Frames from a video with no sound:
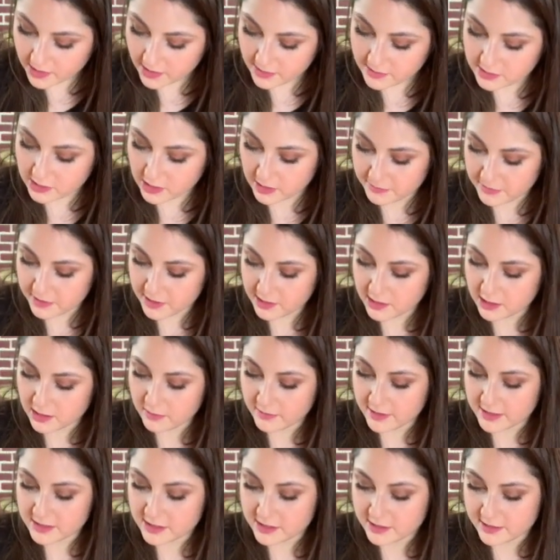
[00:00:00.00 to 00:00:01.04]
So I'm going to go
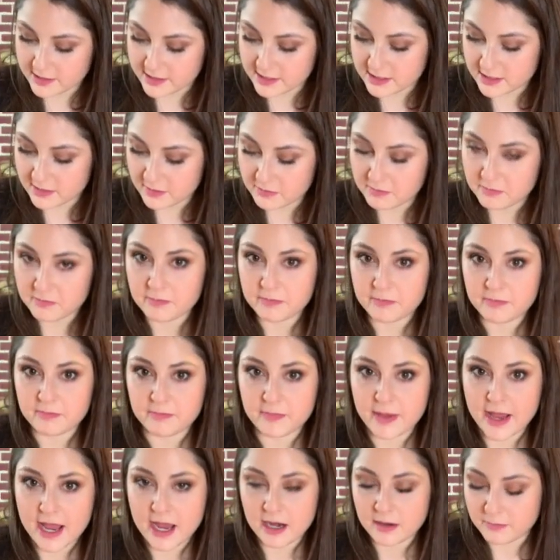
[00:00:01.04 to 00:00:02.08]
into this
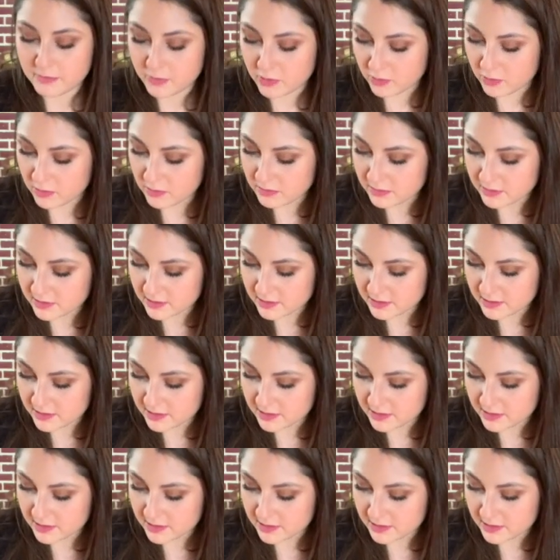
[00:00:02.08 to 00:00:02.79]
back bowl.